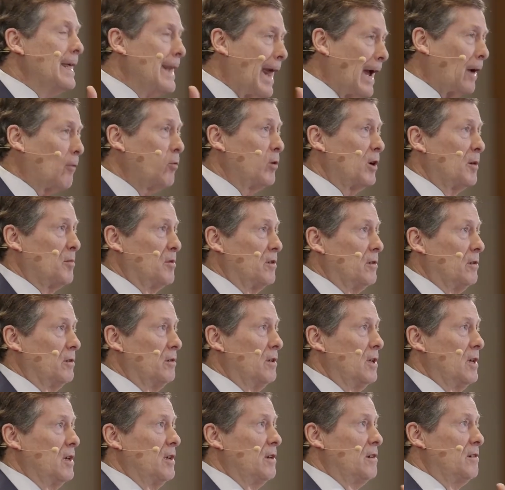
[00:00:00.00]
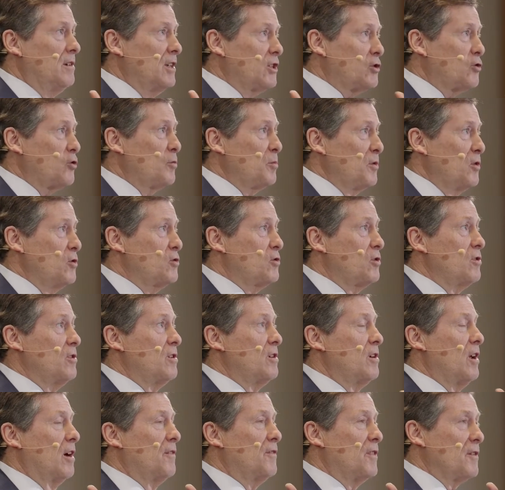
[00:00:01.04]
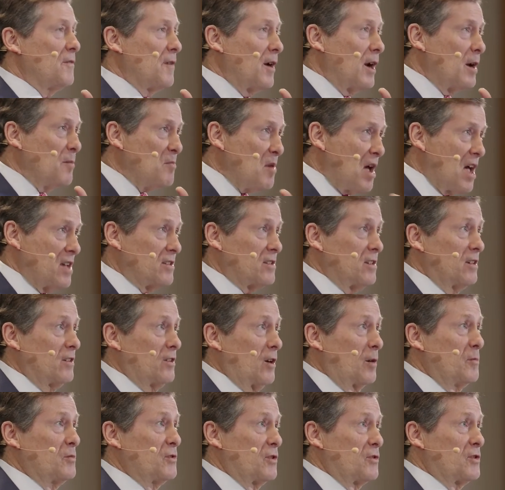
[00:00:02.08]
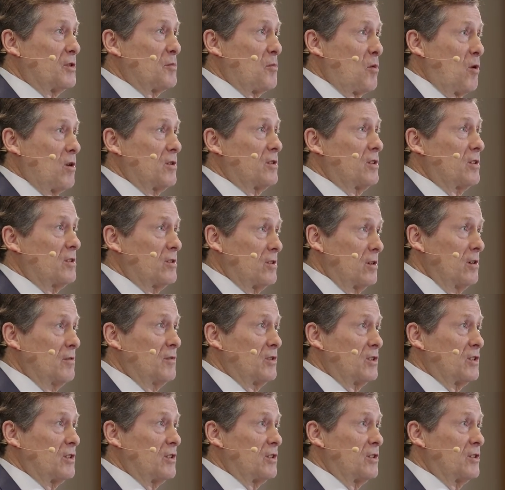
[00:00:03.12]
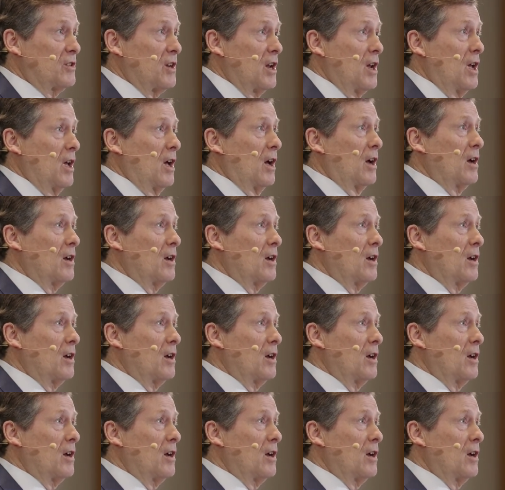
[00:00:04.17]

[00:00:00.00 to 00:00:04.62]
inequitable distribution of the very best in terms of supports and services